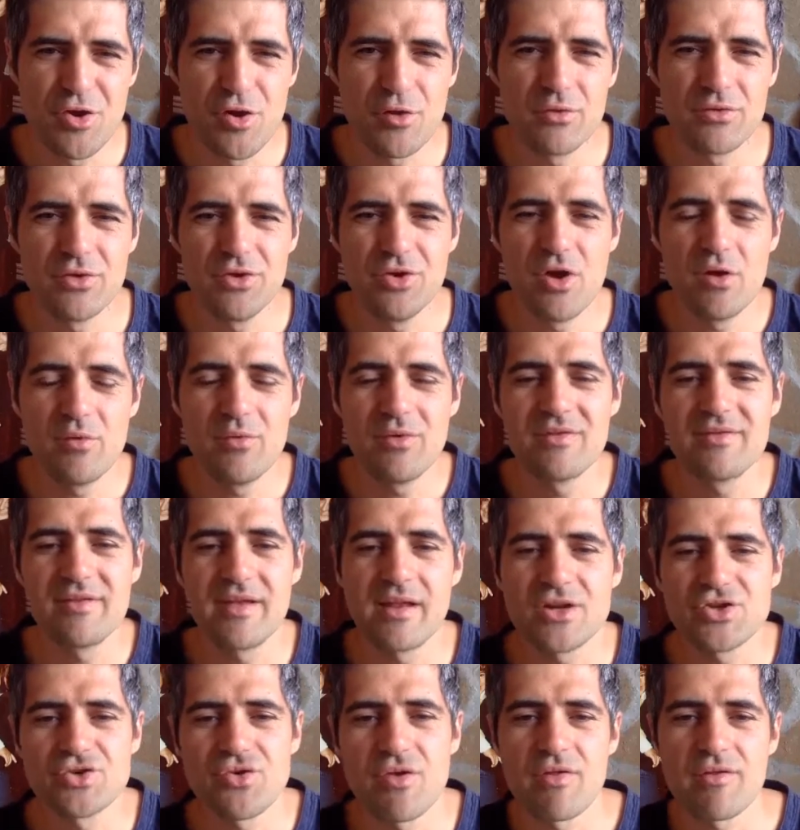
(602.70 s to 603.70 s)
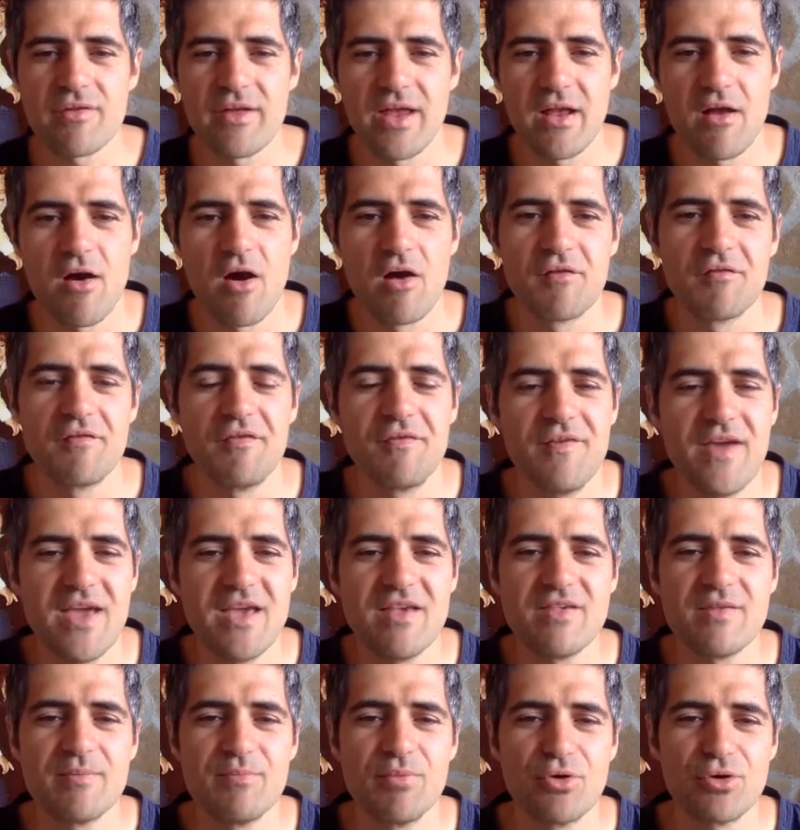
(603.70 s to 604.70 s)
you know you know what's interesting on
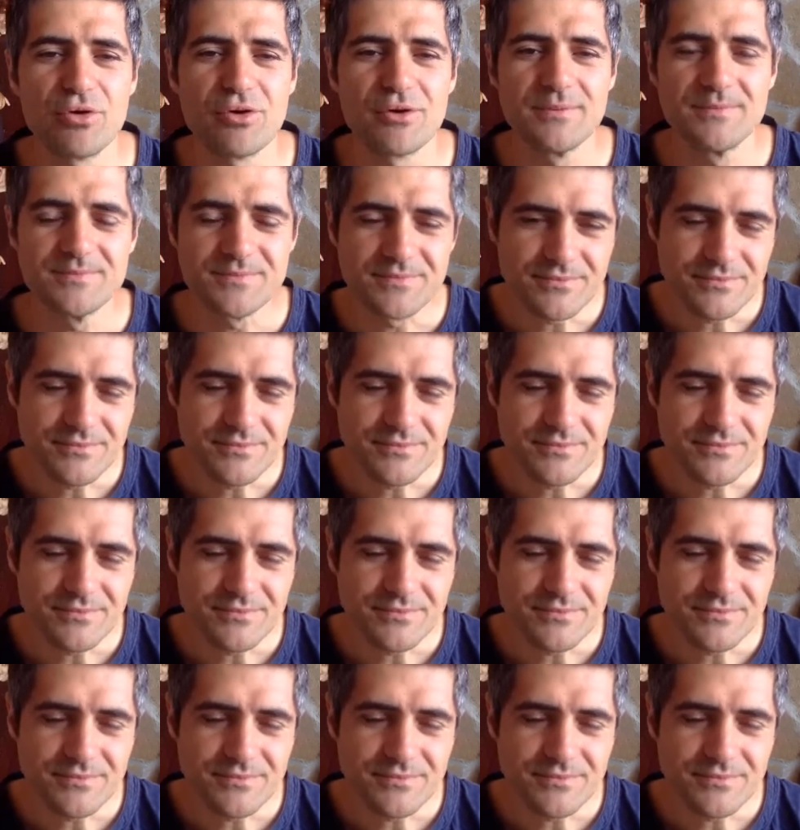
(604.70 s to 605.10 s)
Facebook.